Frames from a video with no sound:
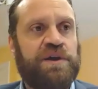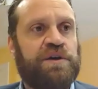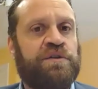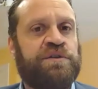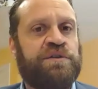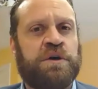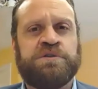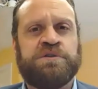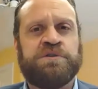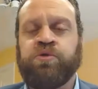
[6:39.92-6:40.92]

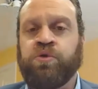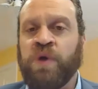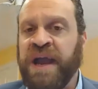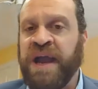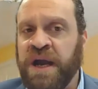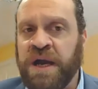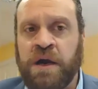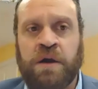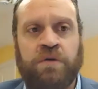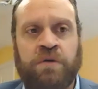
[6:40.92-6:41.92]
those
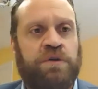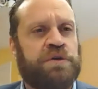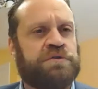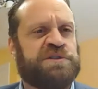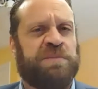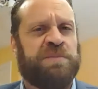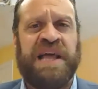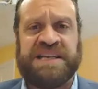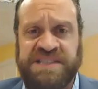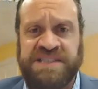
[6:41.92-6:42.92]
prayer, those
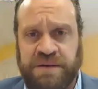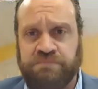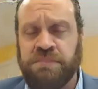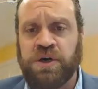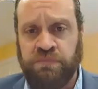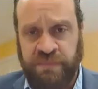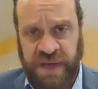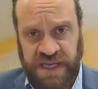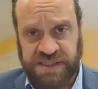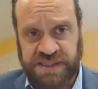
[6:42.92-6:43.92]
blessing
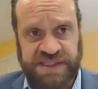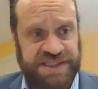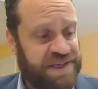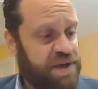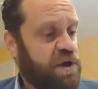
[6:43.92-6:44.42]
moments